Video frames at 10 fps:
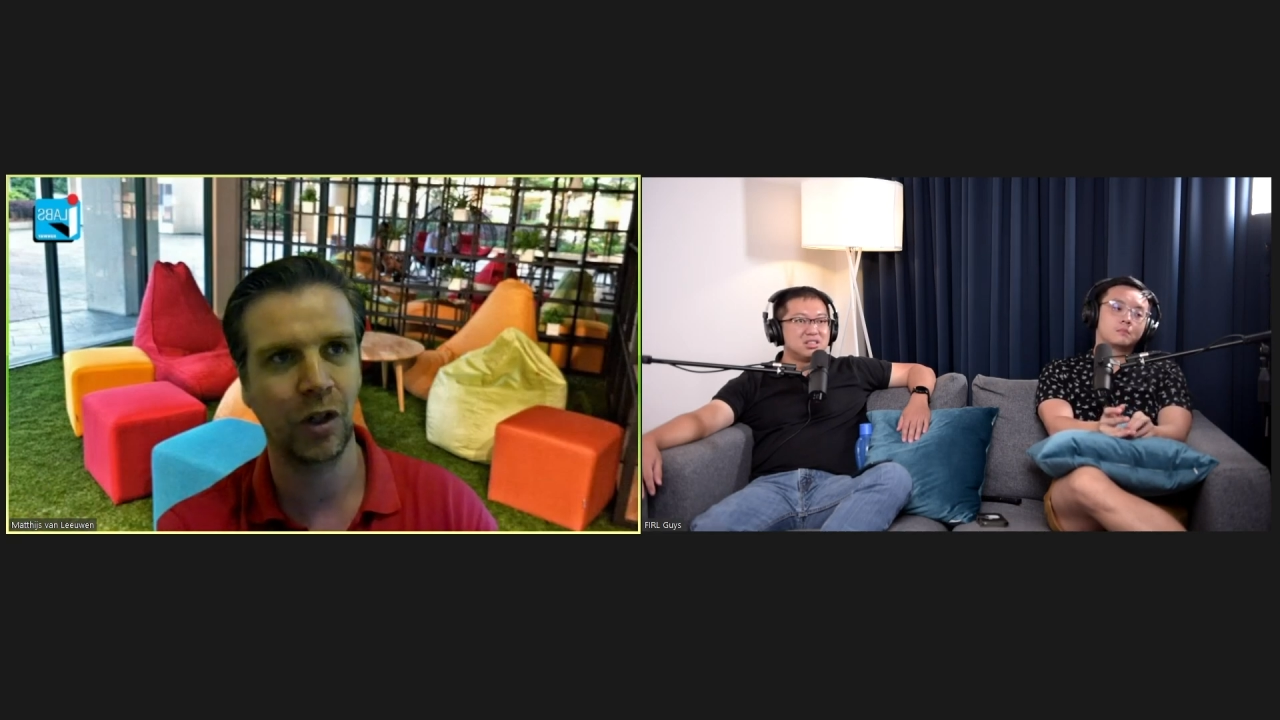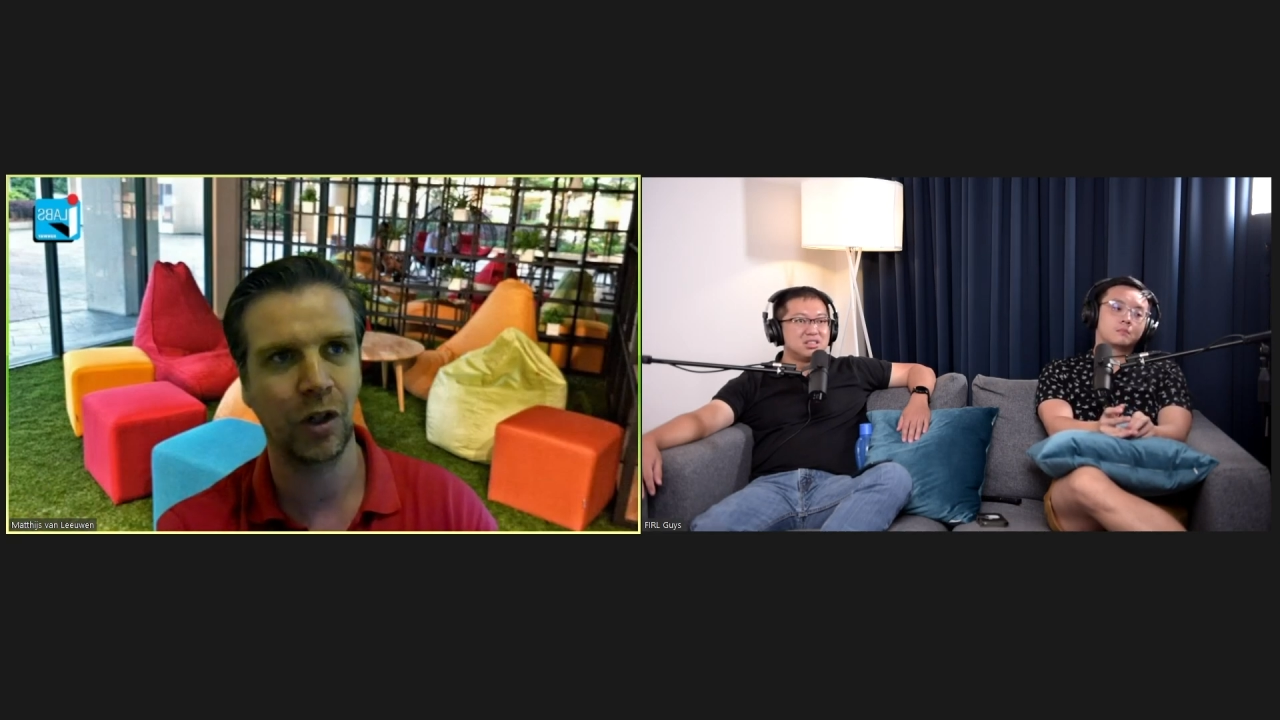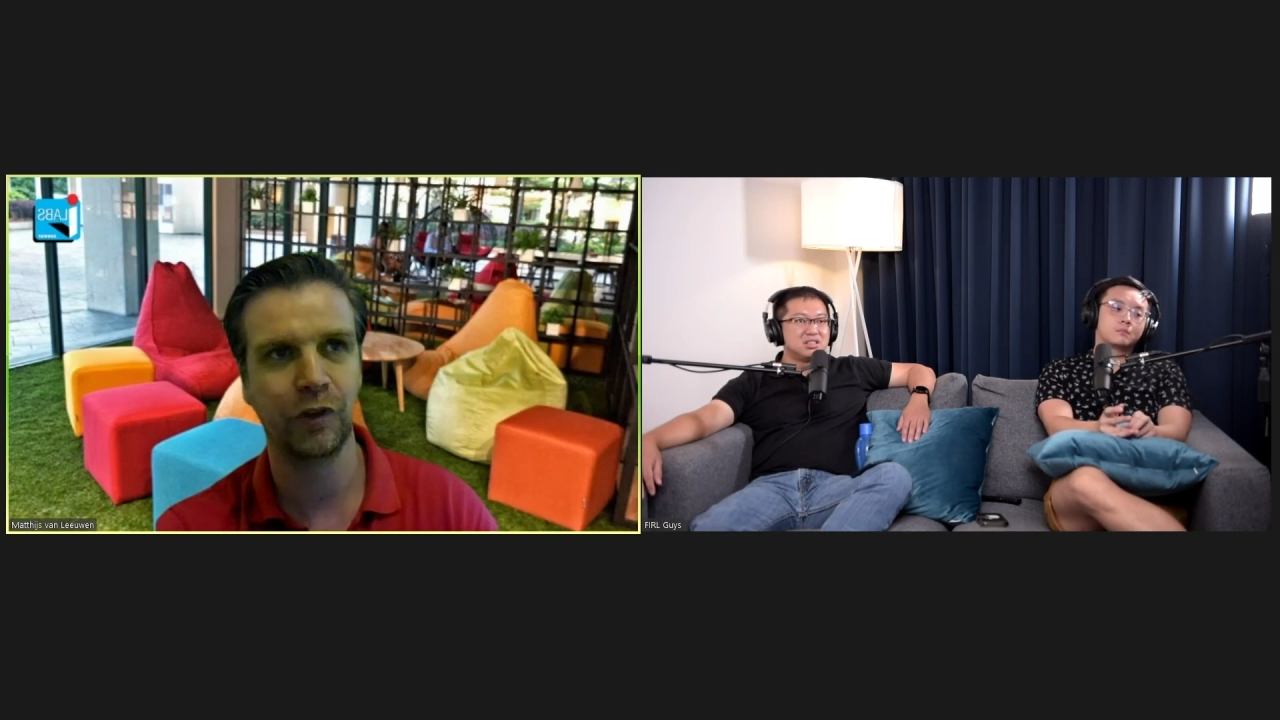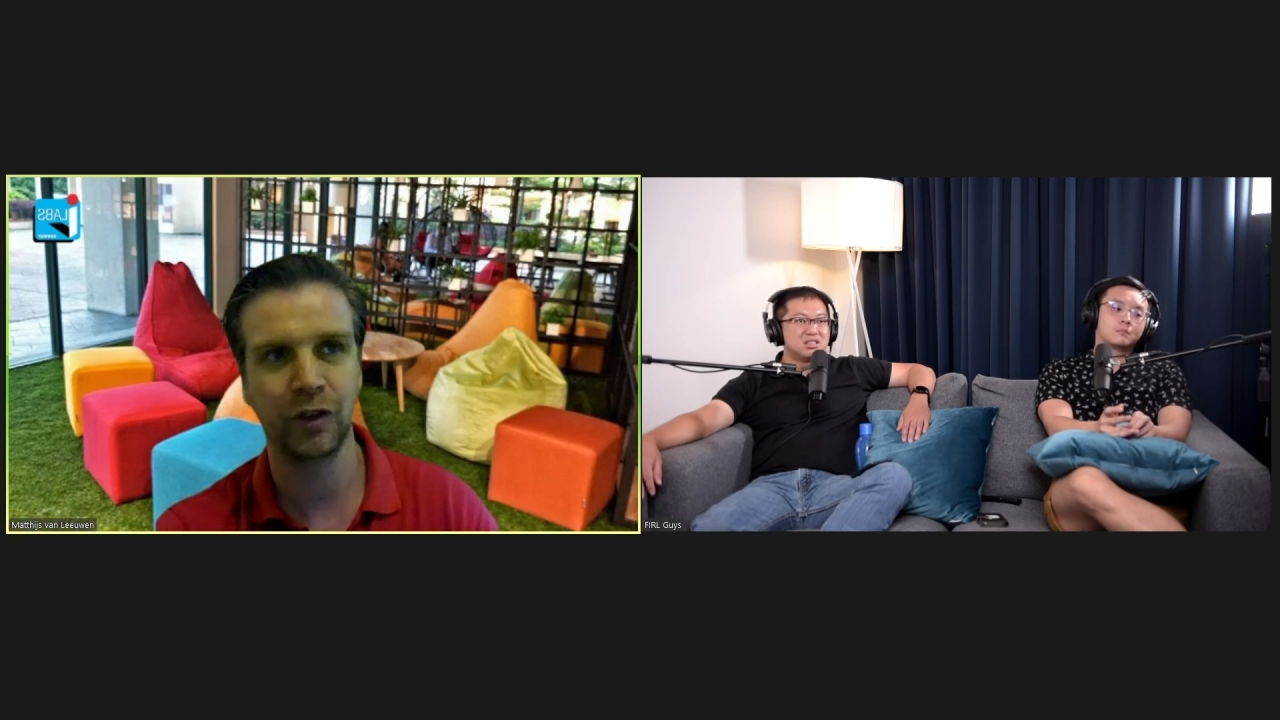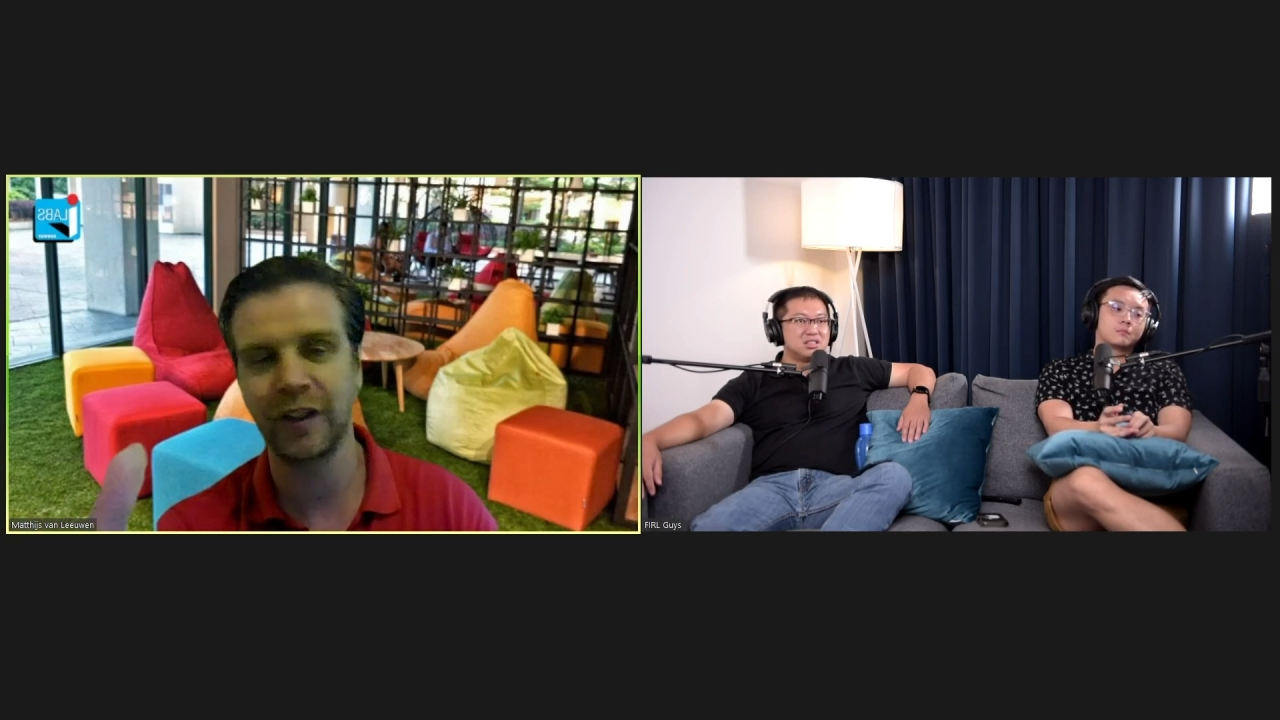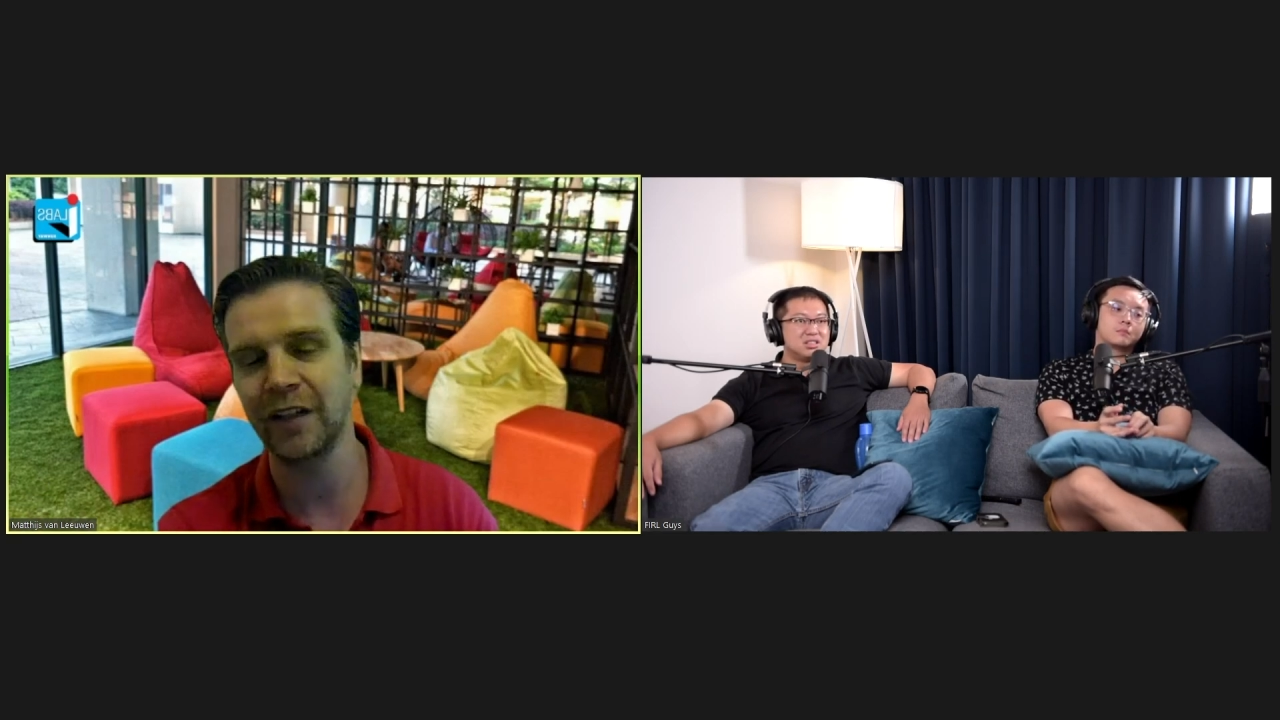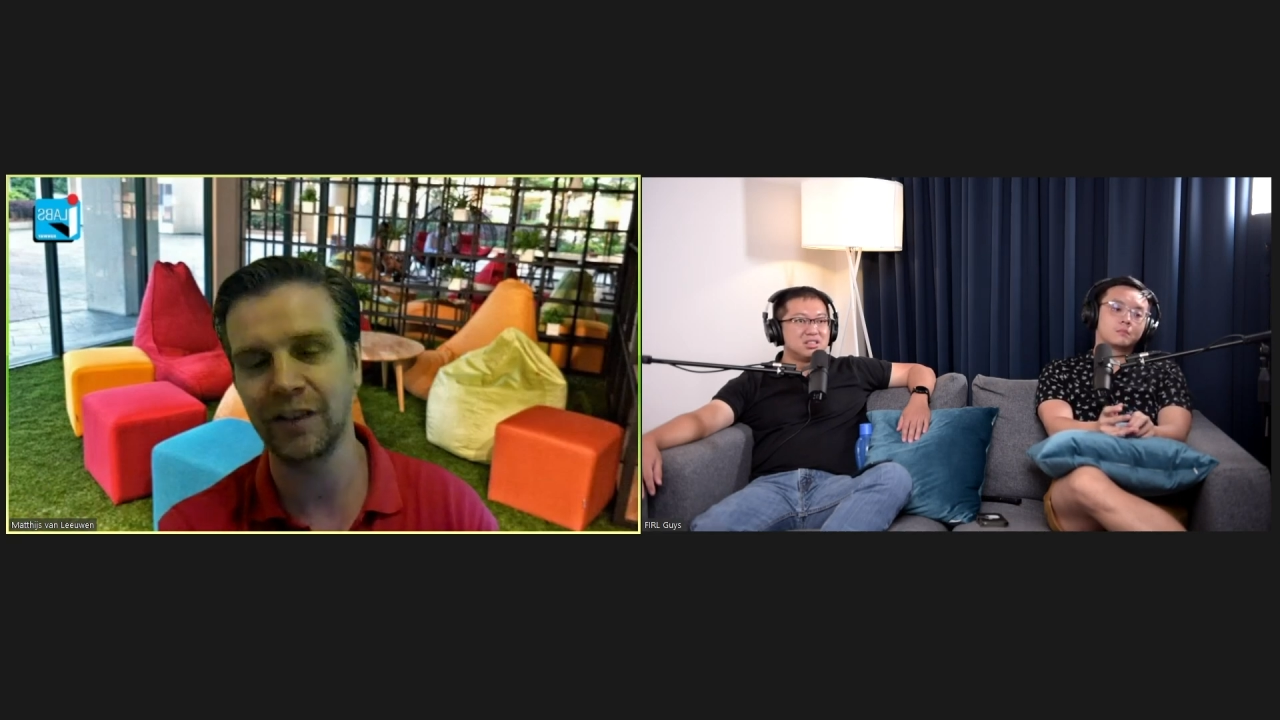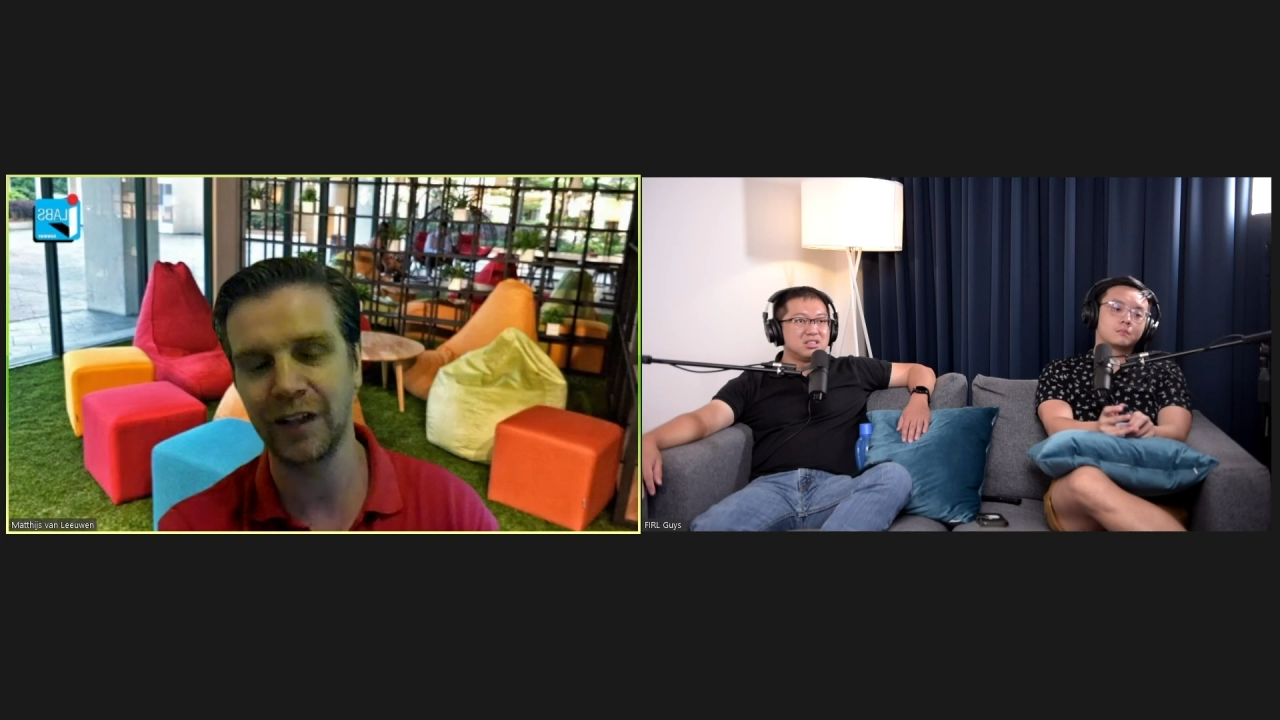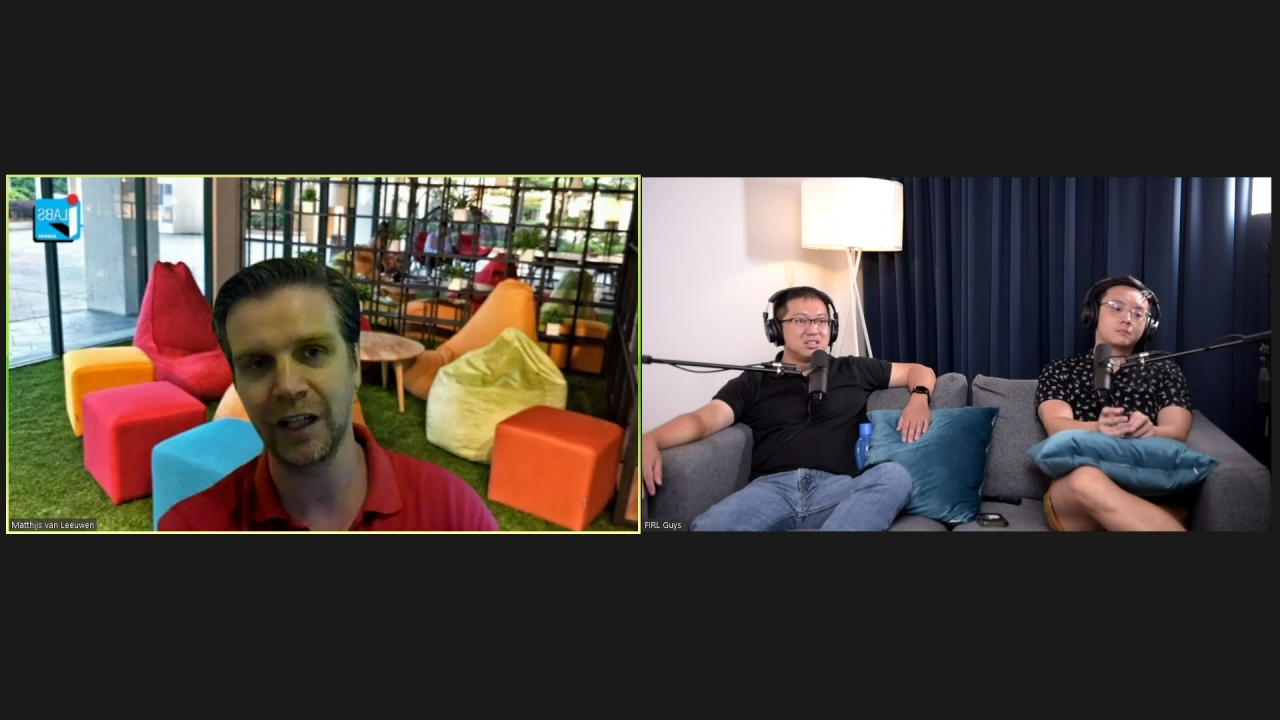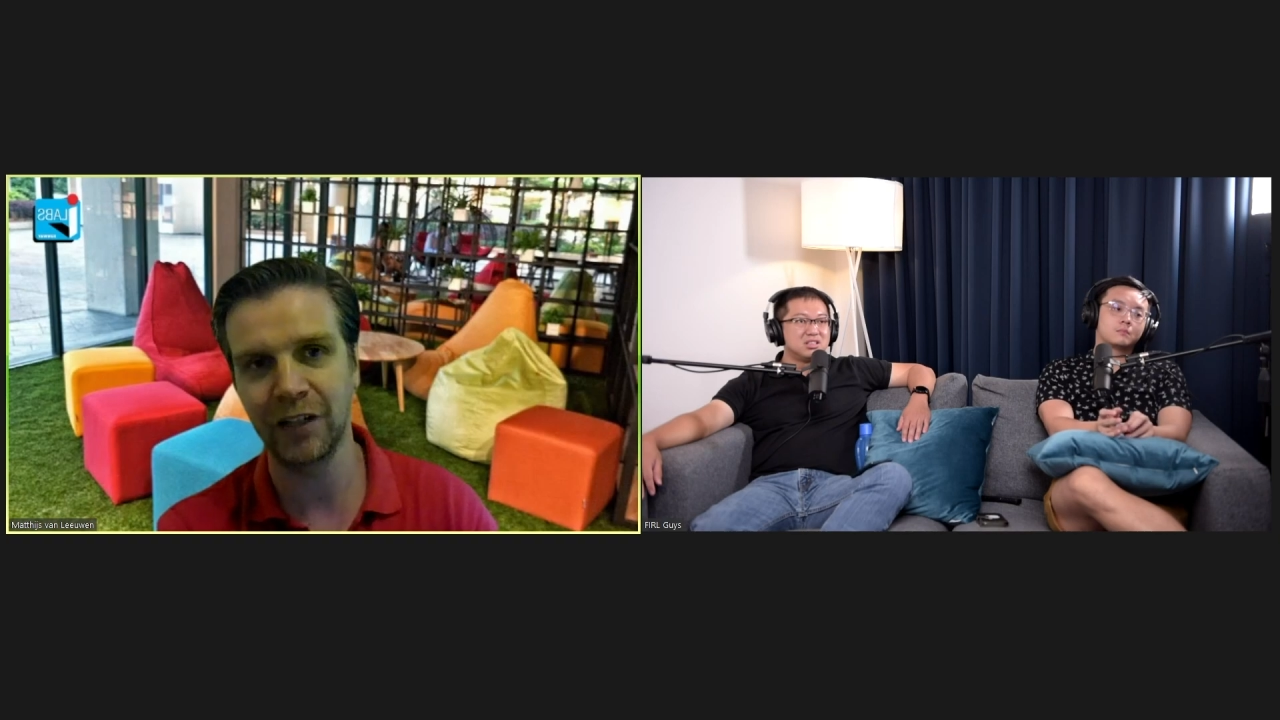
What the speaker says: of your day-to-day